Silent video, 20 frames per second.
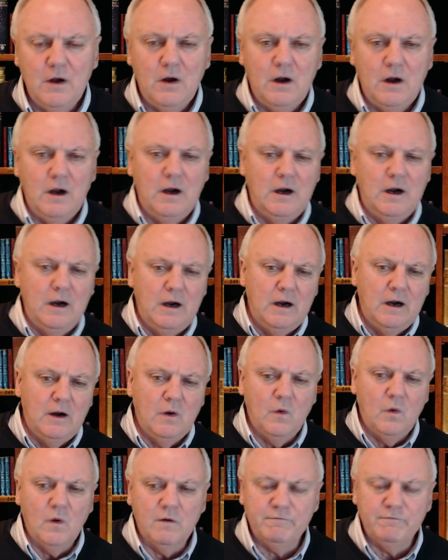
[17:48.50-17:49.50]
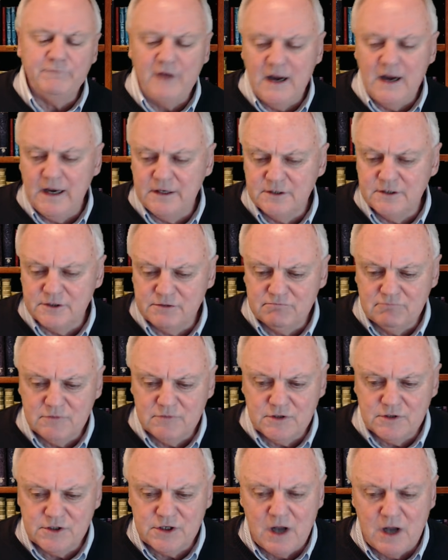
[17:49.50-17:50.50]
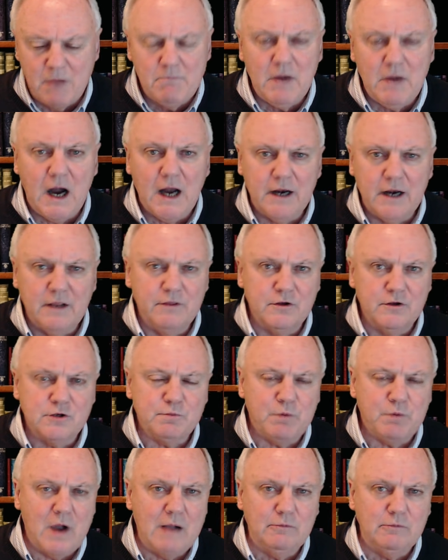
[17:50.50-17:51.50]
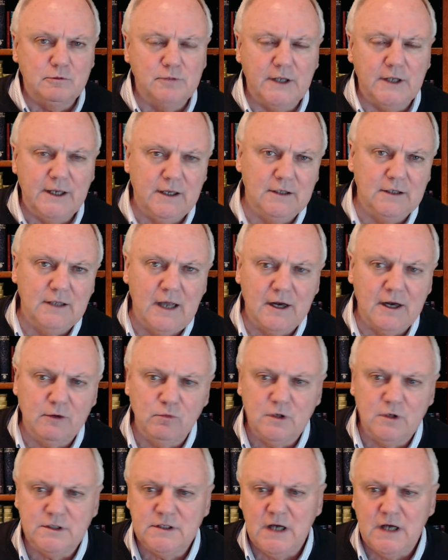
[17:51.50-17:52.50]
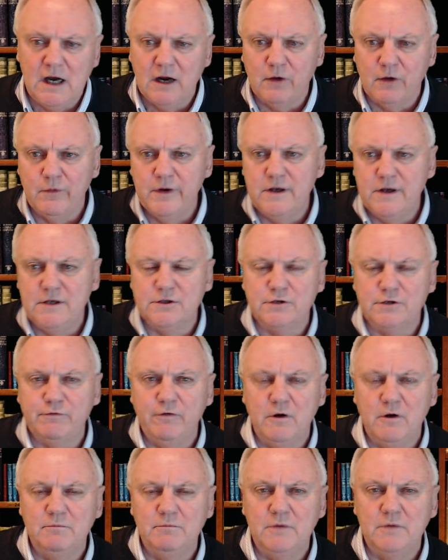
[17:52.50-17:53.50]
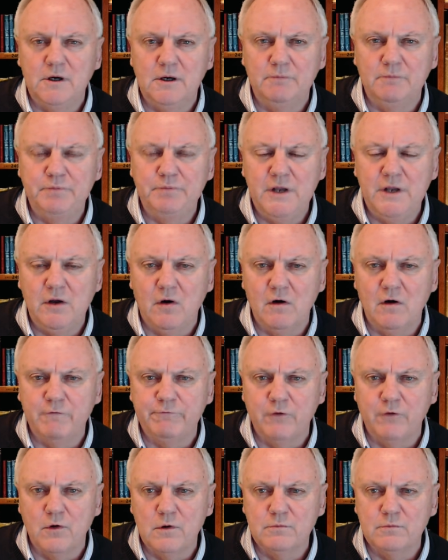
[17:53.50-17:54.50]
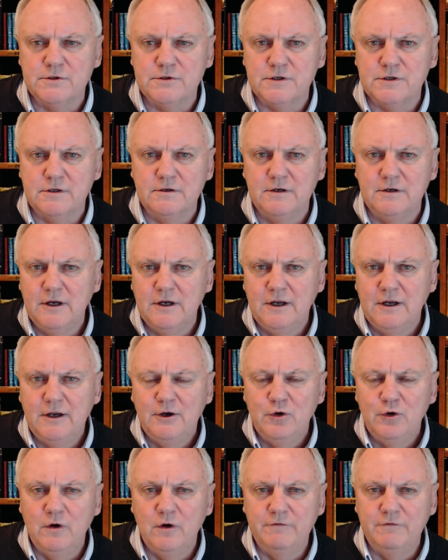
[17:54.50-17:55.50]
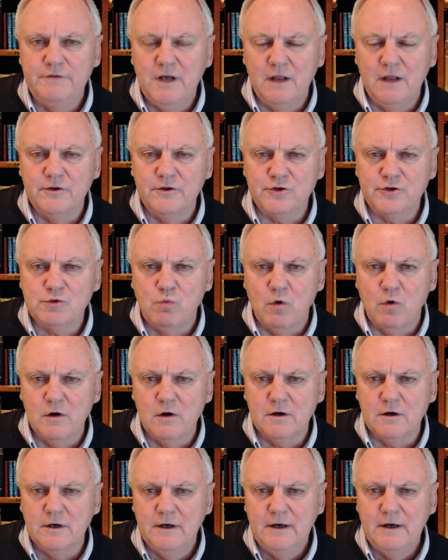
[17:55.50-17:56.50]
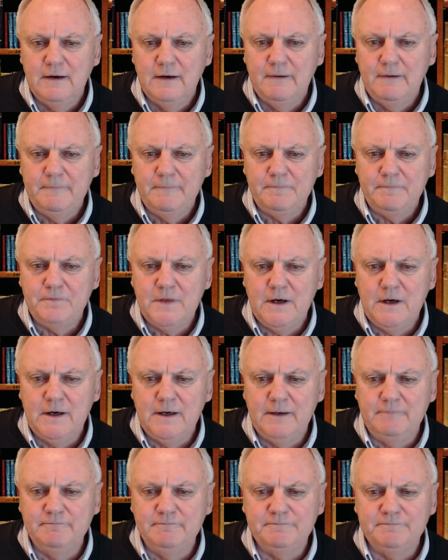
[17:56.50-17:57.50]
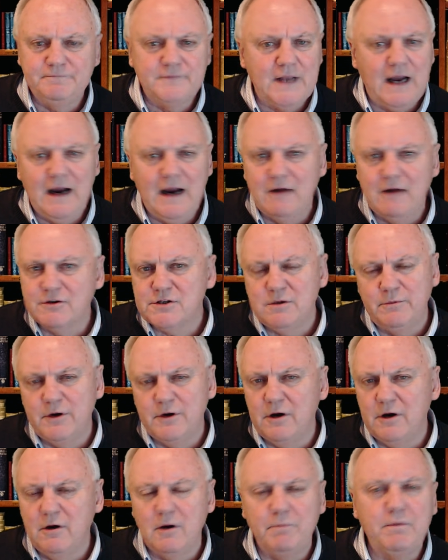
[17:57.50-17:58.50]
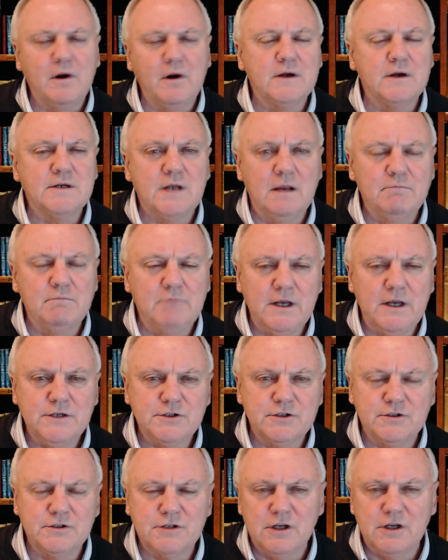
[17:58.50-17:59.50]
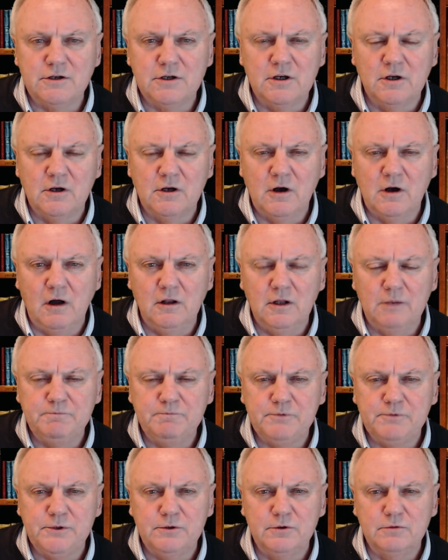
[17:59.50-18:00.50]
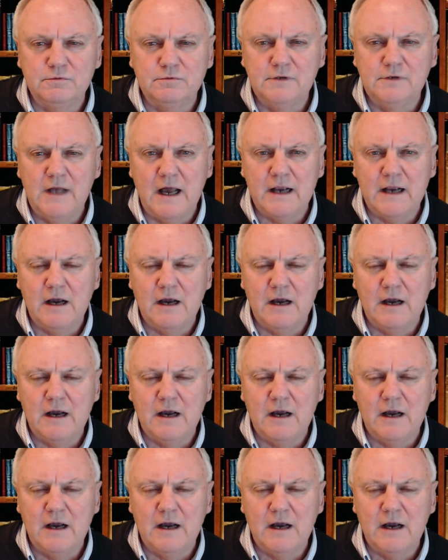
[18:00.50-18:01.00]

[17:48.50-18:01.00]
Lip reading: or find somebody. There's probably a lot of retirees from PR firms and who have done this work. Hire someone on a part-time basis that you can call up to knock